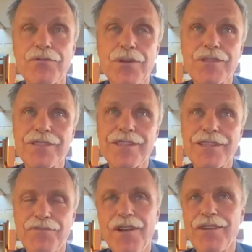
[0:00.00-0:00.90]
First,
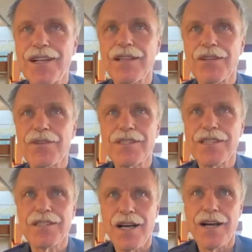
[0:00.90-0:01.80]
it's very clear this
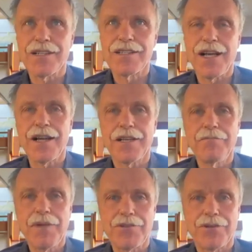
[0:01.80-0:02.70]
is not a
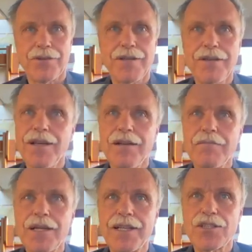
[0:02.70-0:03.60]
documentary,
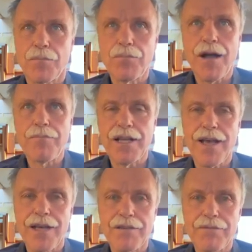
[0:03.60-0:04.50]
but it's a
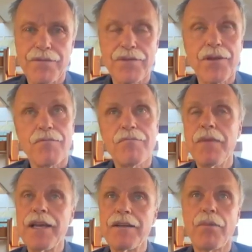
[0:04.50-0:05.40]
propaganda film
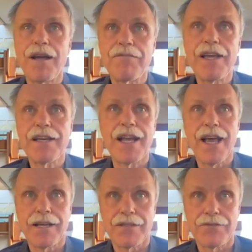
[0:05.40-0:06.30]
made by vegan
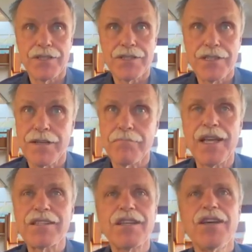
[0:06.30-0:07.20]
activists. It
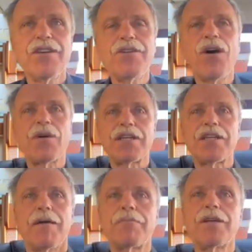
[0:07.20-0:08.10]
makes no
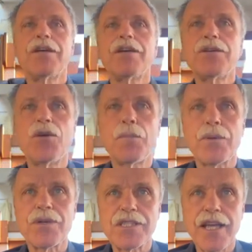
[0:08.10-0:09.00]
attempt to
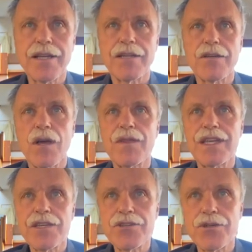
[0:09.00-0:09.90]
present
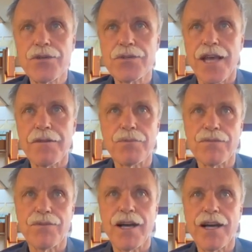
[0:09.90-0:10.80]
the issues and
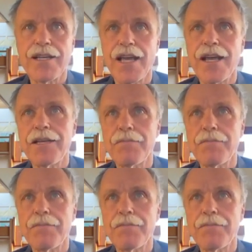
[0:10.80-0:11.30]
provide any